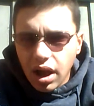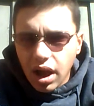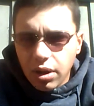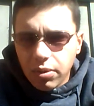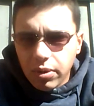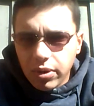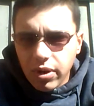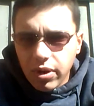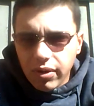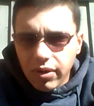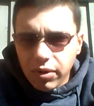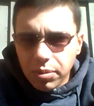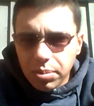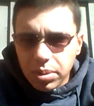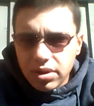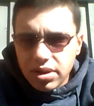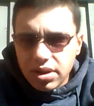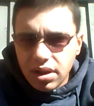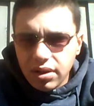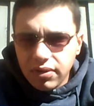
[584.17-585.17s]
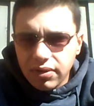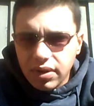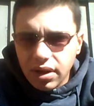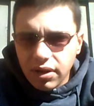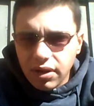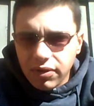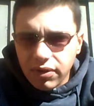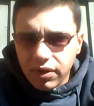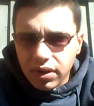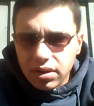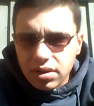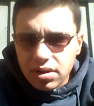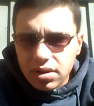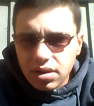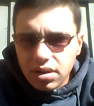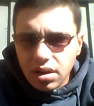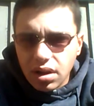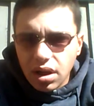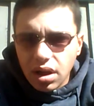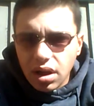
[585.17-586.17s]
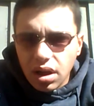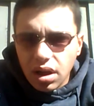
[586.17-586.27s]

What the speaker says: And when you have a perceived difference,